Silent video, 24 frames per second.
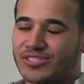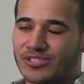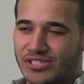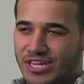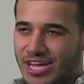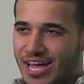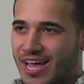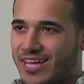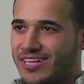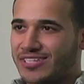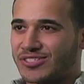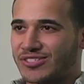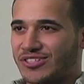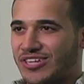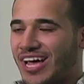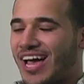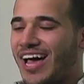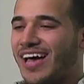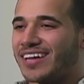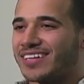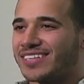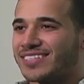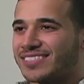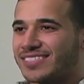jihadists,
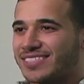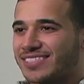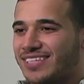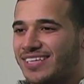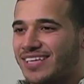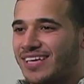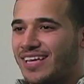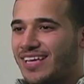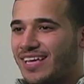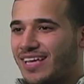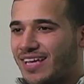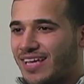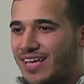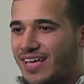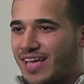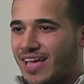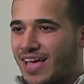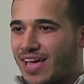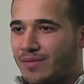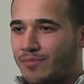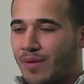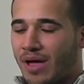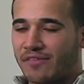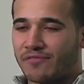jihadists.
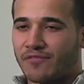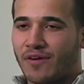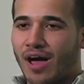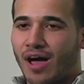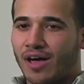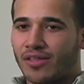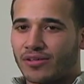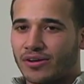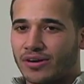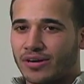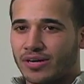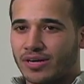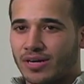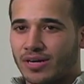And my father,